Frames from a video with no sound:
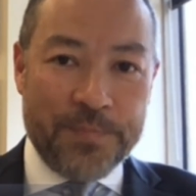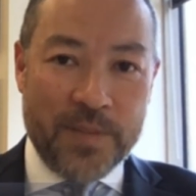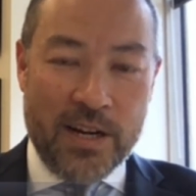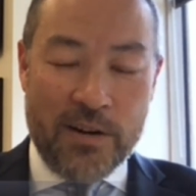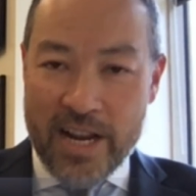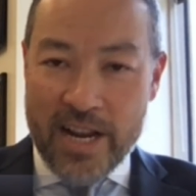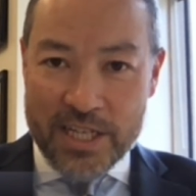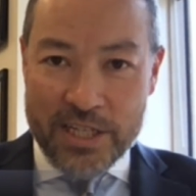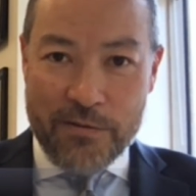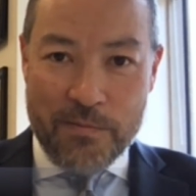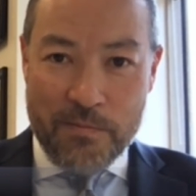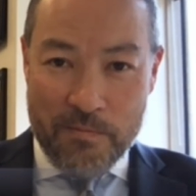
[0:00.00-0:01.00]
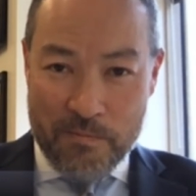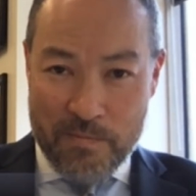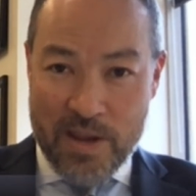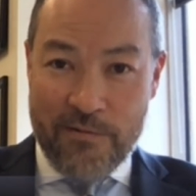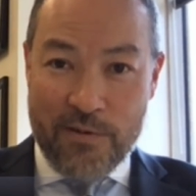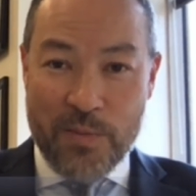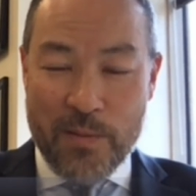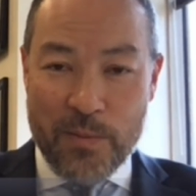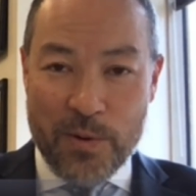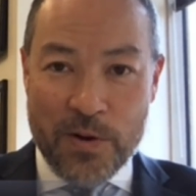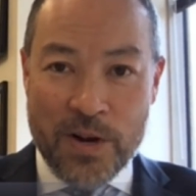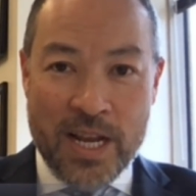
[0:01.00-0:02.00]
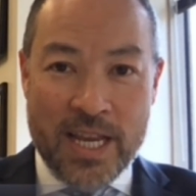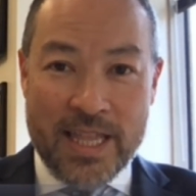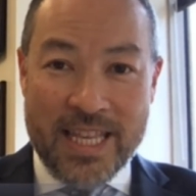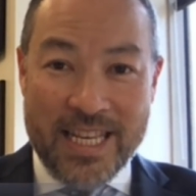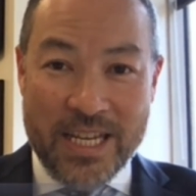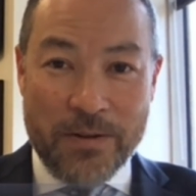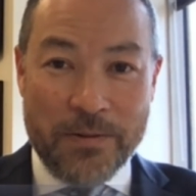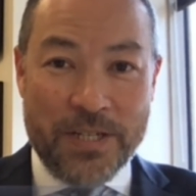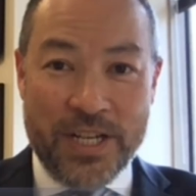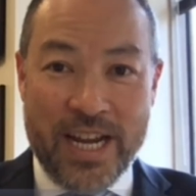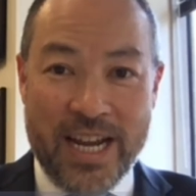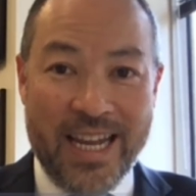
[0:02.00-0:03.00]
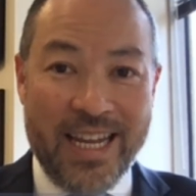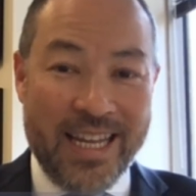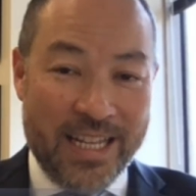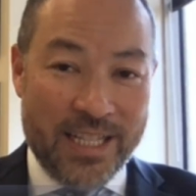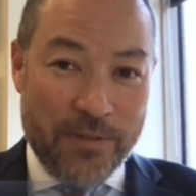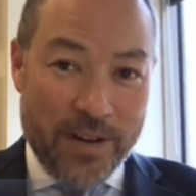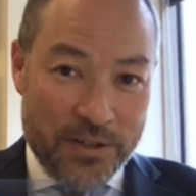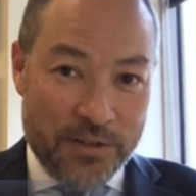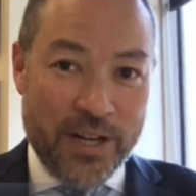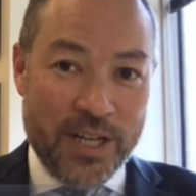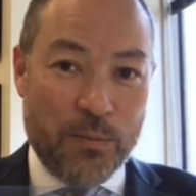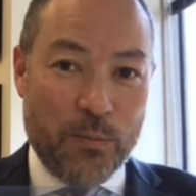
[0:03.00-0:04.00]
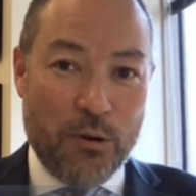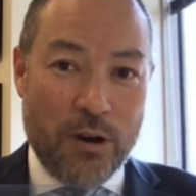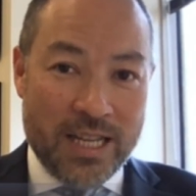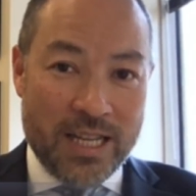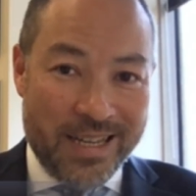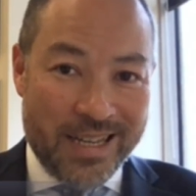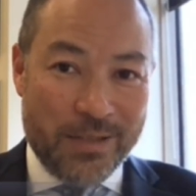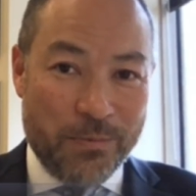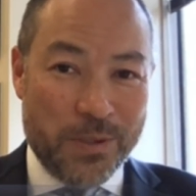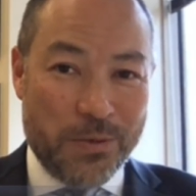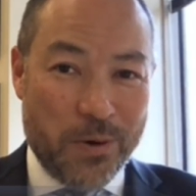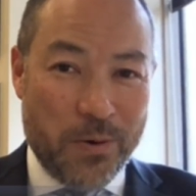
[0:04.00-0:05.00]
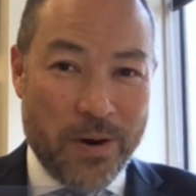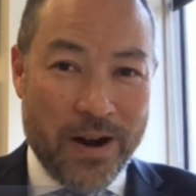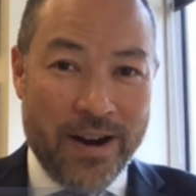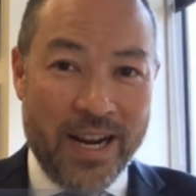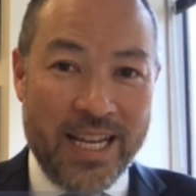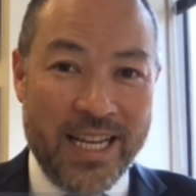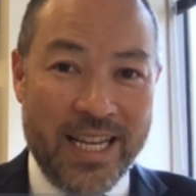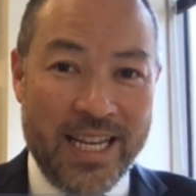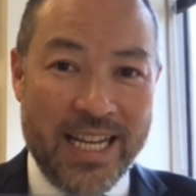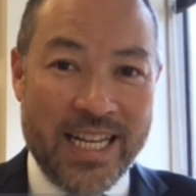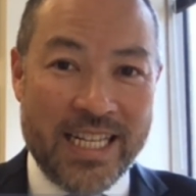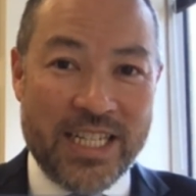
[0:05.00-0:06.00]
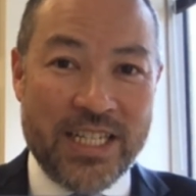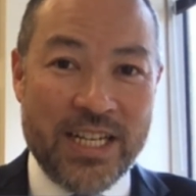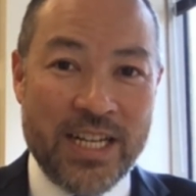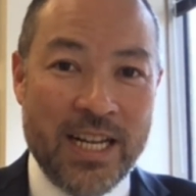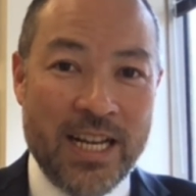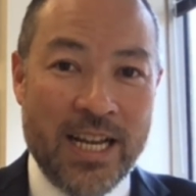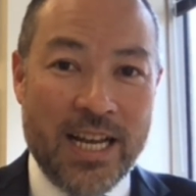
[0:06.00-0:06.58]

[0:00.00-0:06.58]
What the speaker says: And Craig, as you may remember, the DOJ in its registration process was requiring each